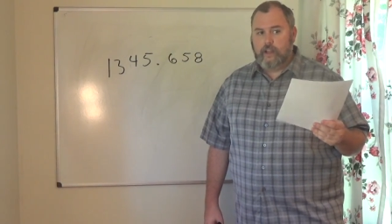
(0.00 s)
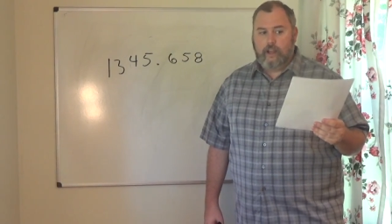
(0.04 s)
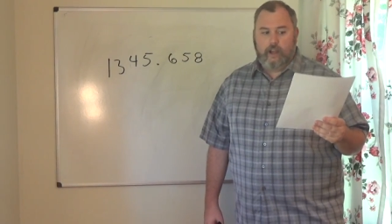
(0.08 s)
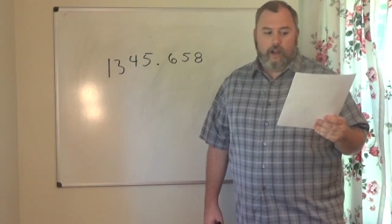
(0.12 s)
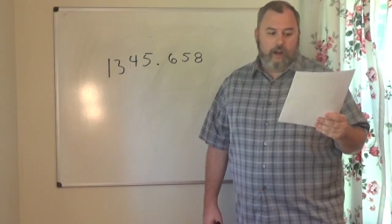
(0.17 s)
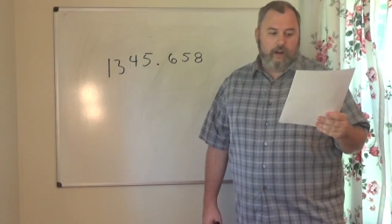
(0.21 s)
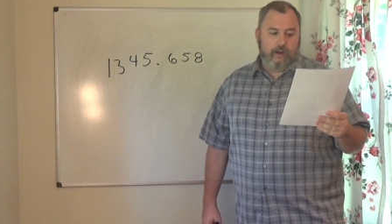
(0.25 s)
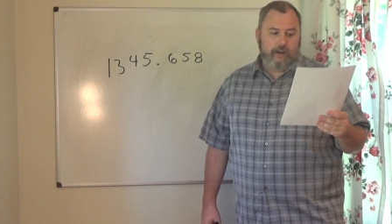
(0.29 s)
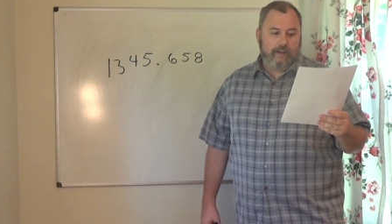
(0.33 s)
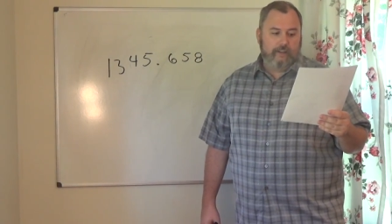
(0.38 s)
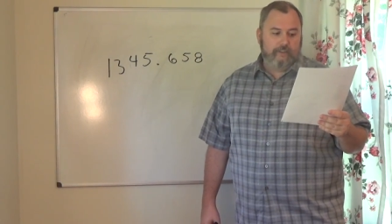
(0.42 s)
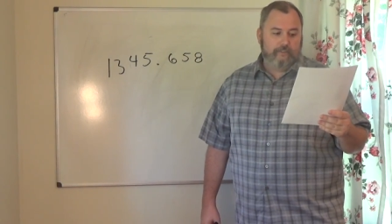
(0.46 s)

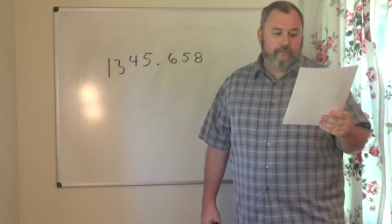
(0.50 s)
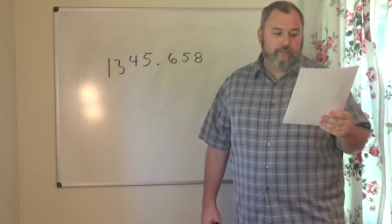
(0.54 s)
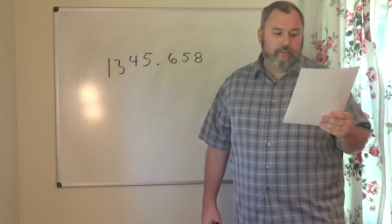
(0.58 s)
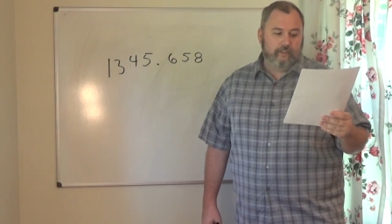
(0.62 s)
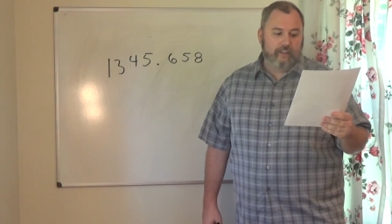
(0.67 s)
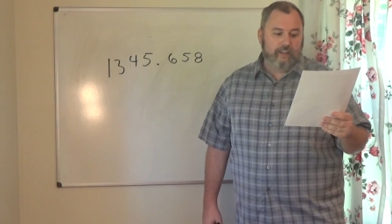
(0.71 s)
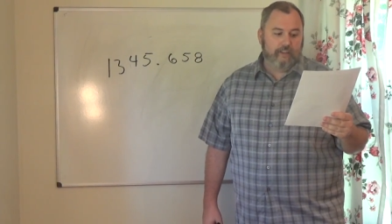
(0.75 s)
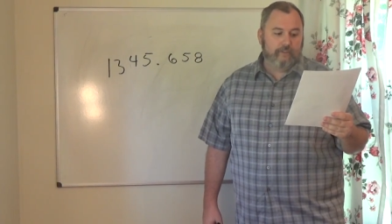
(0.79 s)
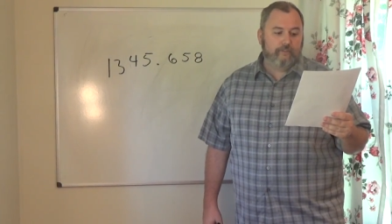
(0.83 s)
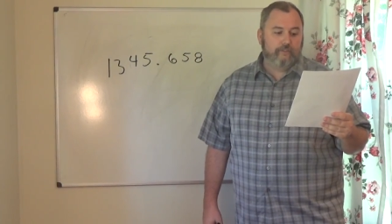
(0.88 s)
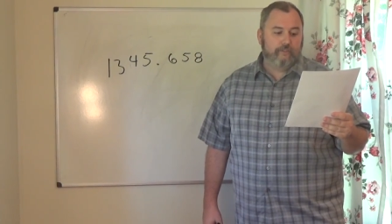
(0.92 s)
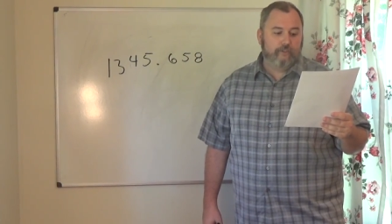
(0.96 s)
Alright, so
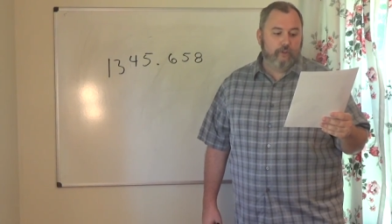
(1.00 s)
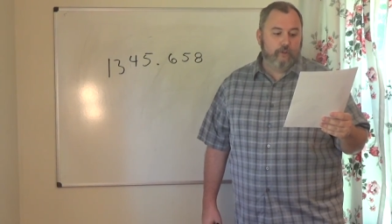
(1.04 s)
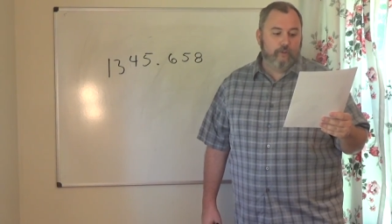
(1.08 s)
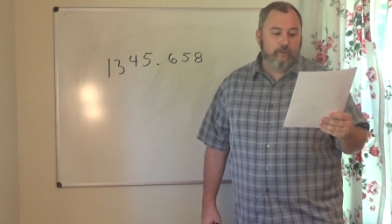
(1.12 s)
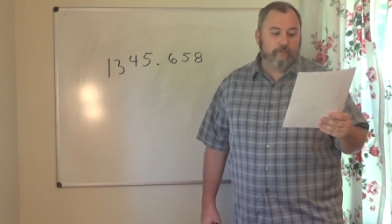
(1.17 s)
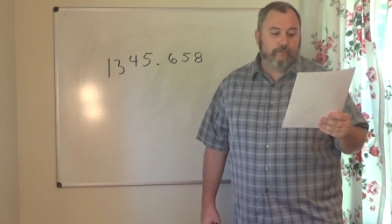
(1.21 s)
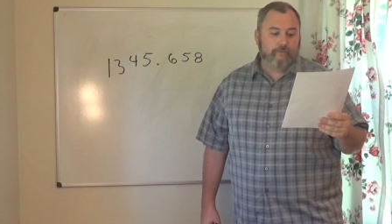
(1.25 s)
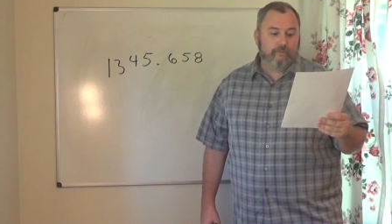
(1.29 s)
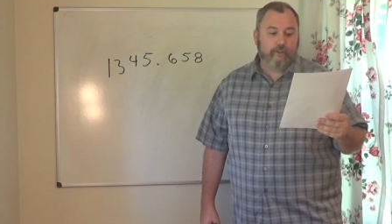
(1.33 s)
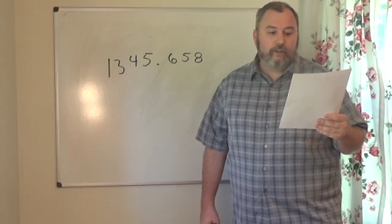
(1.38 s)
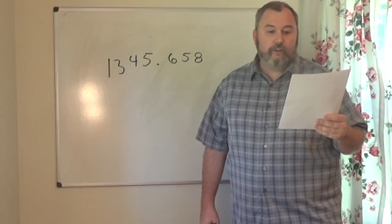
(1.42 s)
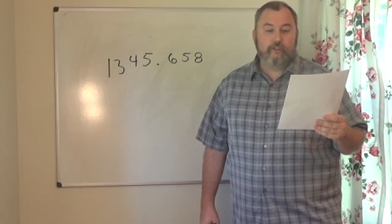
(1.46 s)
let's do
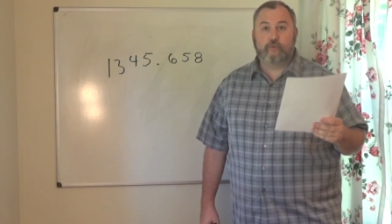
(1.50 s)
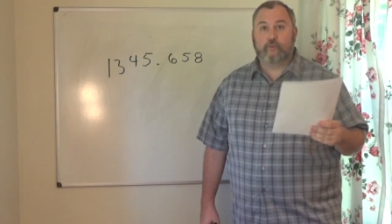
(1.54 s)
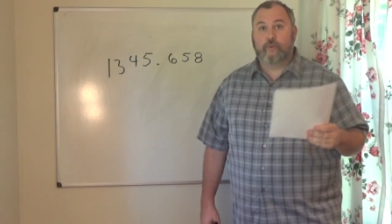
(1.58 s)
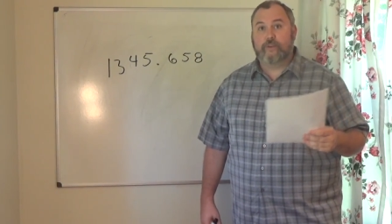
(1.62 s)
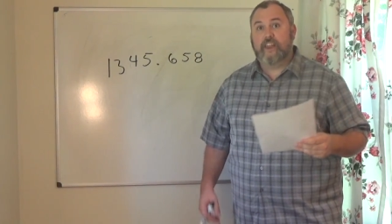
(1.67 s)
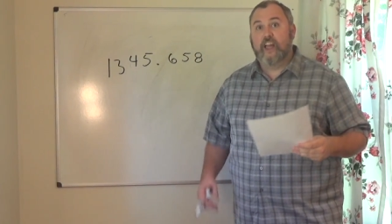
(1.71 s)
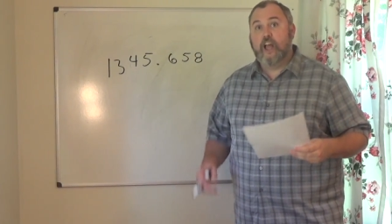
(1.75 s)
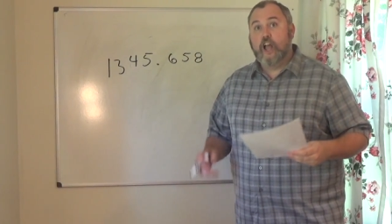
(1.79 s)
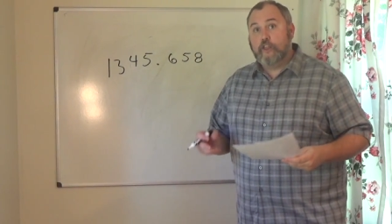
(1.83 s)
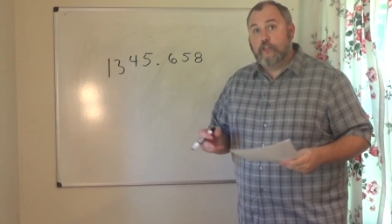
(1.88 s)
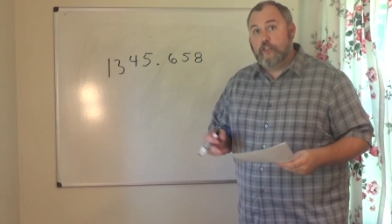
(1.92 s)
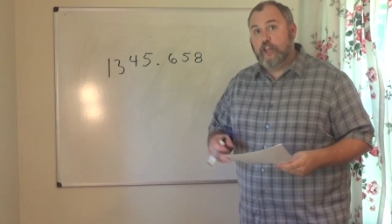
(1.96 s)
the first
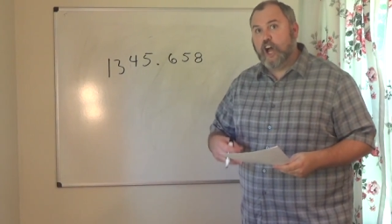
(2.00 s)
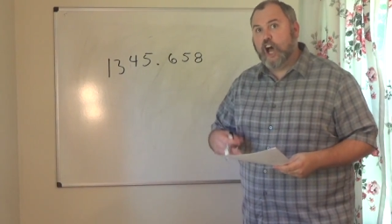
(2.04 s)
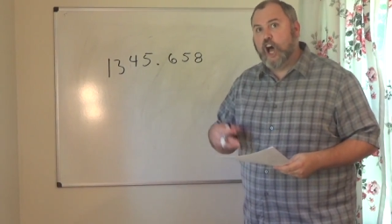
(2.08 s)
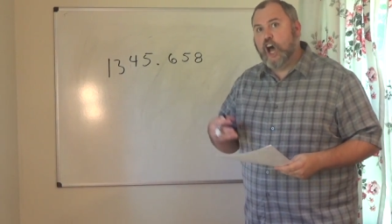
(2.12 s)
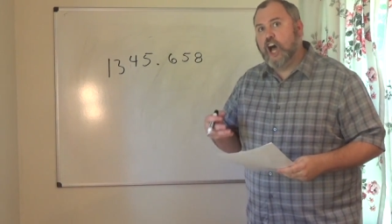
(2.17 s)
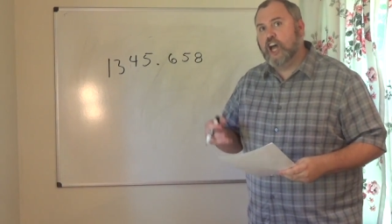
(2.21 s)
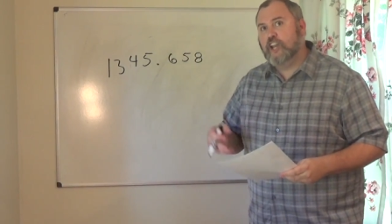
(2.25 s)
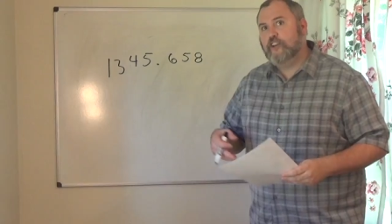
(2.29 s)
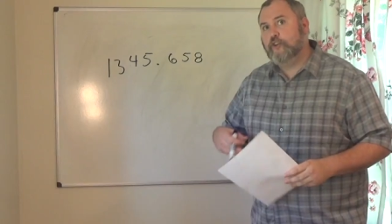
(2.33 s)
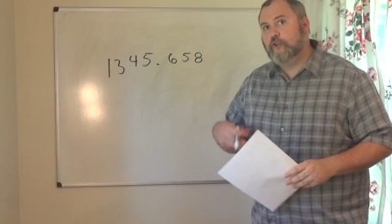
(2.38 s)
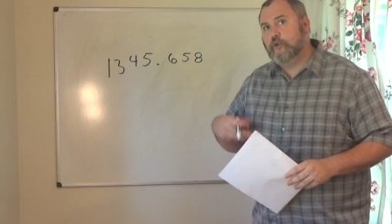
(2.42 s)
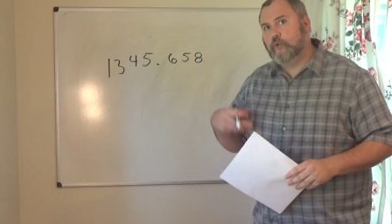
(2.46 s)
one, the
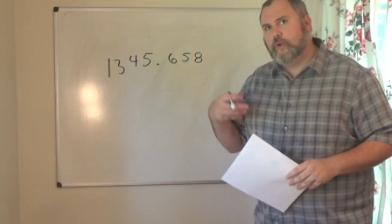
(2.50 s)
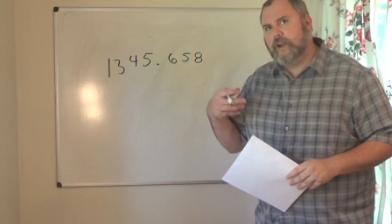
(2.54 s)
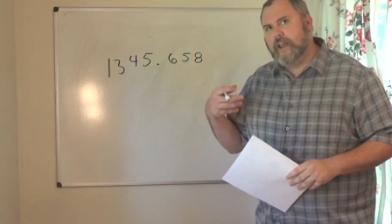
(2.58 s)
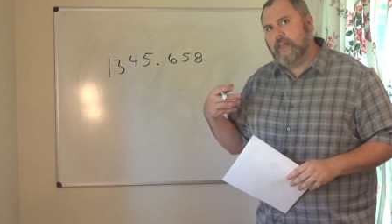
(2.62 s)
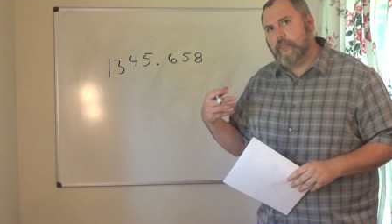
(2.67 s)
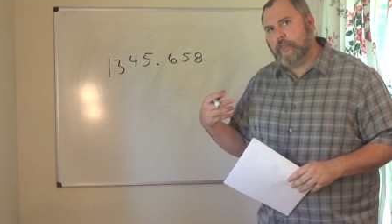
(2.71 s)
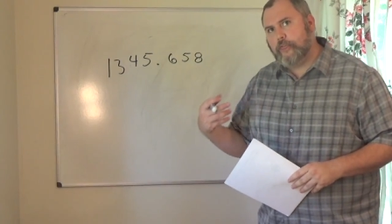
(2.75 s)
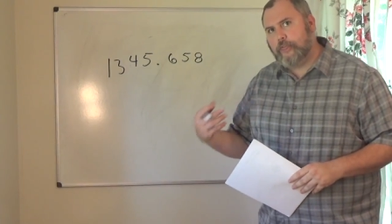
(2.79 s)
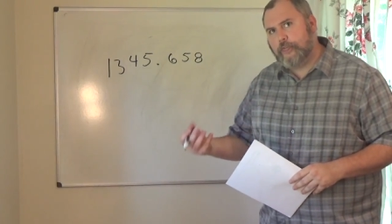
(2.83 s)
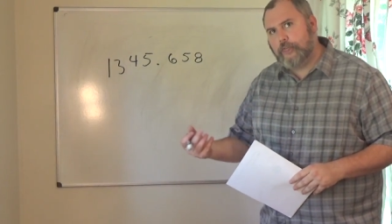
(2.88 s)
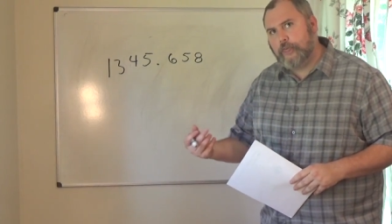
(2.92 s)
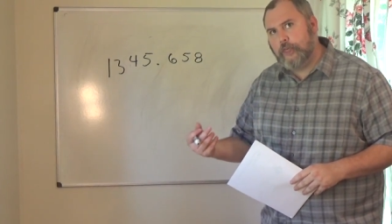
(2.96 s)

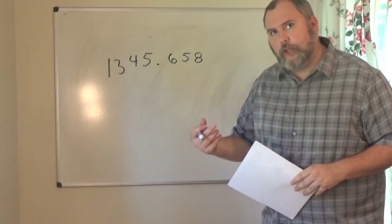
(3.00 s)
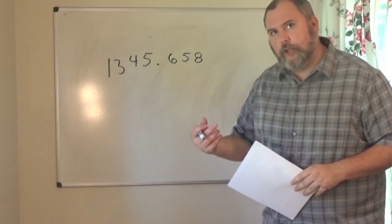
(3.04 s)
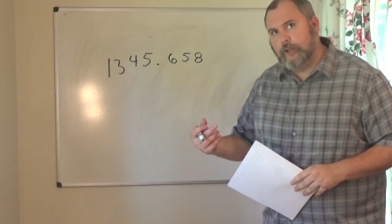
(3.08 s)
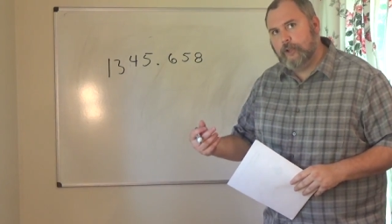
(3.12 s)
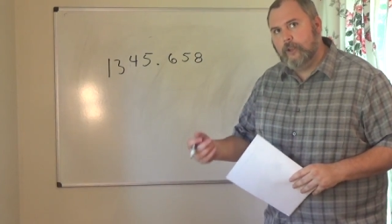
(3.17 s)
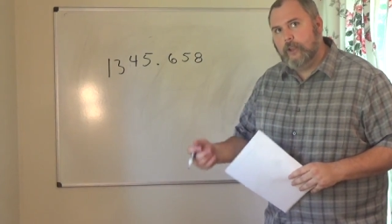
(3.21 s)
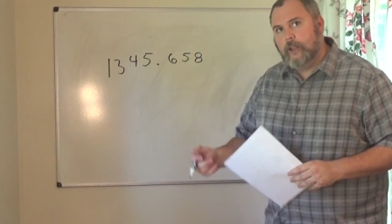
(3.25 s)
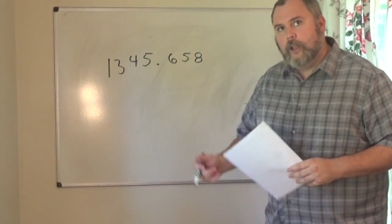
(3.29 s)
hundredth.